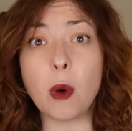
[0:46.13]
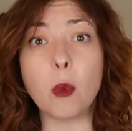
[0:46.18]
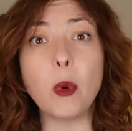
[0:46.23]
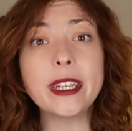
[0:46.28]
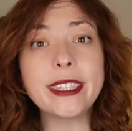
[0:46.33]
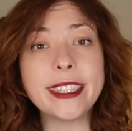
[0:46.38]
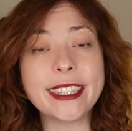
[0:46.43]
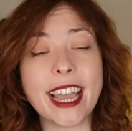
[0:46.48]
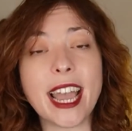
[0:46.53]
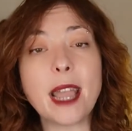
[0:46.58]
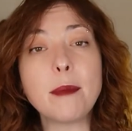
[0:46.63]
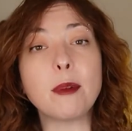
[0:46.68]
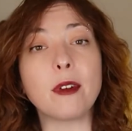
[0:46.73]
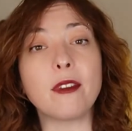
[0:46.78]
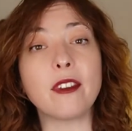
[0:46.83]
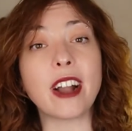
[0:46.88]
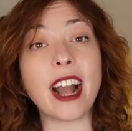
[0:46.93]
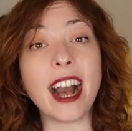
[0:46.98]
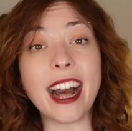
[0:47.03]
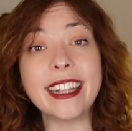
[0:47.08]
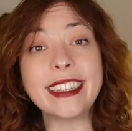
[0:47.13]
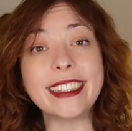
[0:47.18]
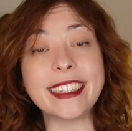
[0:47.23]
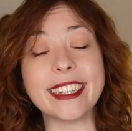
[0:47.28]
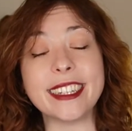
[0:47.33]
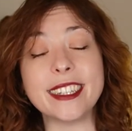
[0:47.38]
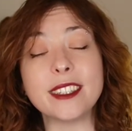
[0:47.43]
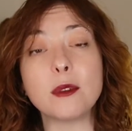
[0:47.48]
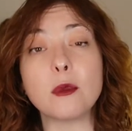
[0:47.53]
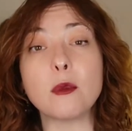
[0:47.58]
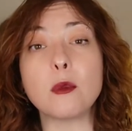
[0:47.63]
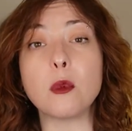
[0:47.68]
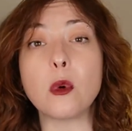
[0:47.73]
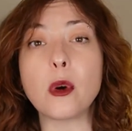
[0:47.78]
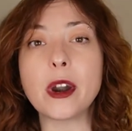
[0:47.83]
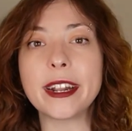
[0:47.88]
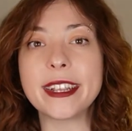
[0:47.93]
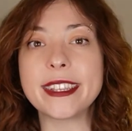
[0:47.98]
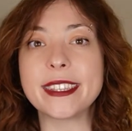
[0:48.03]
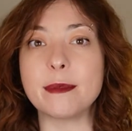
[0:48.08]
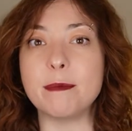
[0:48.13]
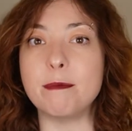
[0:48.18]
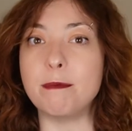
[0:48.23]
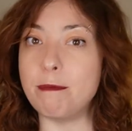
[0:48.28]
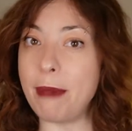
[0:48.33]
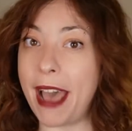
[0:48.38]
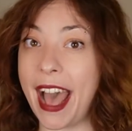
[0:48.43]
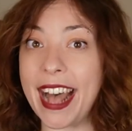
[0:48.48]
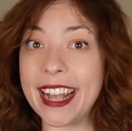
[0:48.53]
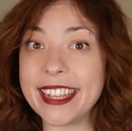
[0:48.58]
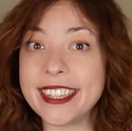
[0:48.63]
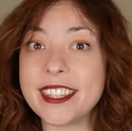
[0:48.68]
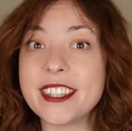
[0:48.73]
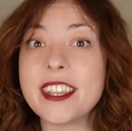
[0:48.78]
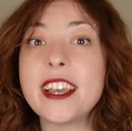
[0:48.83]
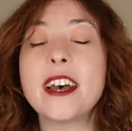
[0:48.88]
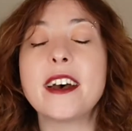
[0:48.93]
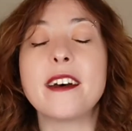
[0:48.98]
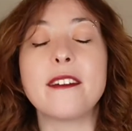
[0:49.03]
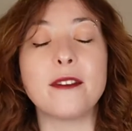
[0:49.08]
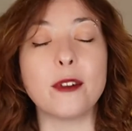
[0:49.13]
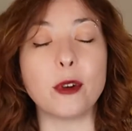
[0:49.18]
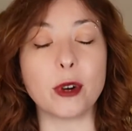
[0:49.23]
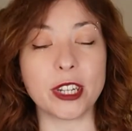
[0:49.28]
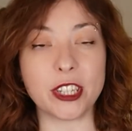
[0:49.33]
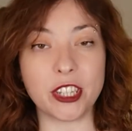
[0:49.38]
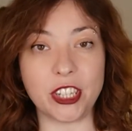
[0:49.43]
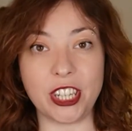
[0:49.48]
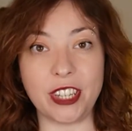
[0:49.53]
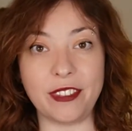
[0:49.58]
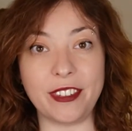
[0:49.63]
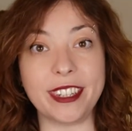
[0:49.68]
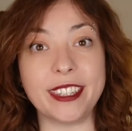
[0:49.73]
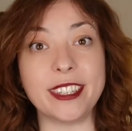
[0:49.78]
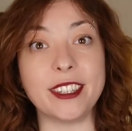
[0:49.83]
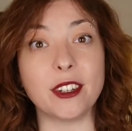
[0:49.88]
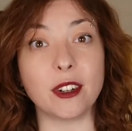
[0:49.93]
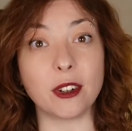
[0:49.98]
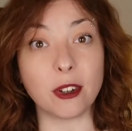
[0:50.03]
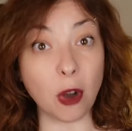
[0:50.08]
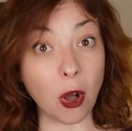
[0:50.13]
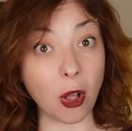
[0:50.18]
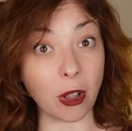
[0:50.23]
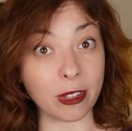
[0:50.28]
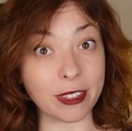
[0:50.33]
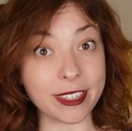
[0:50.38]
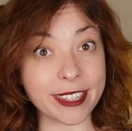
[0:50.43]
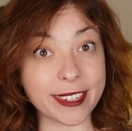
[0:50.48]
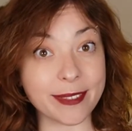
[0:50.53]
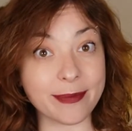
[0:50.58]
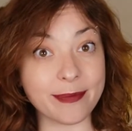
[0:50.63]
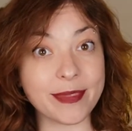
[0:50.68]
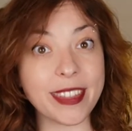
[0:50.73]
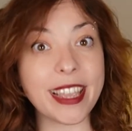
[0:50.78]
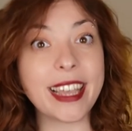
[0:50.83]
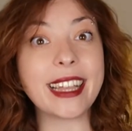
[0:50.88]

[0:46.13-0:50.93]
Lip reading: What type of content works best for achieving your goals?